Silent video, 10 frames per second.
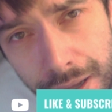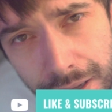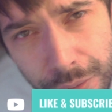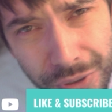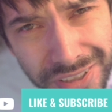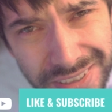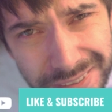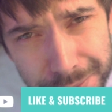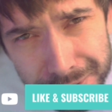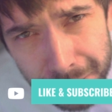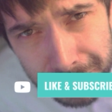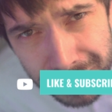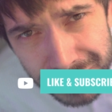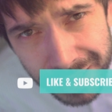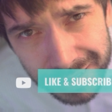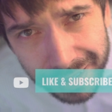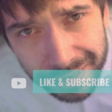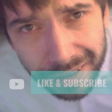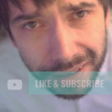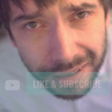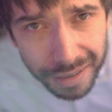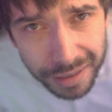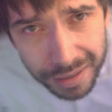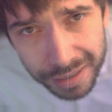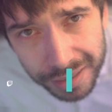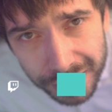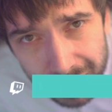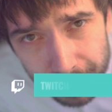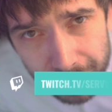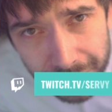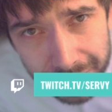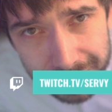why not subscribe to the channel yet? While you're at it,